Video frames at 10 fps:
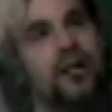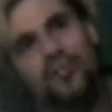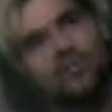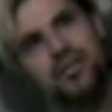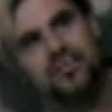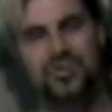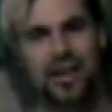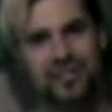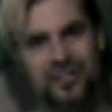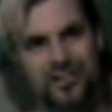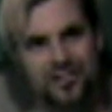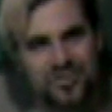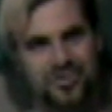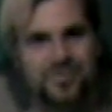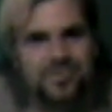everything's
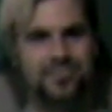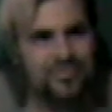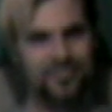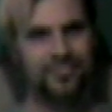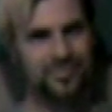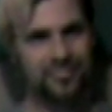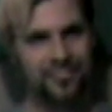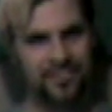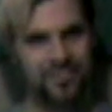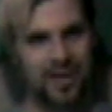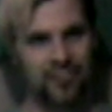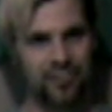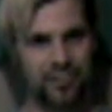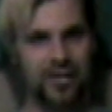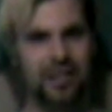sexist,
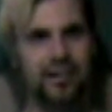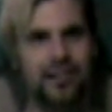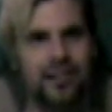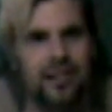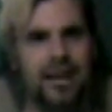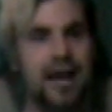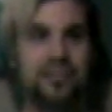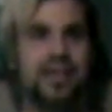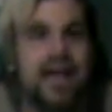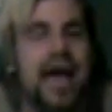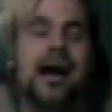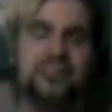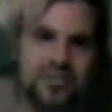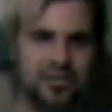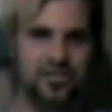everything has a
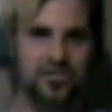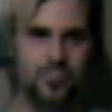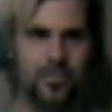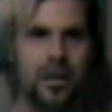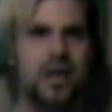caste system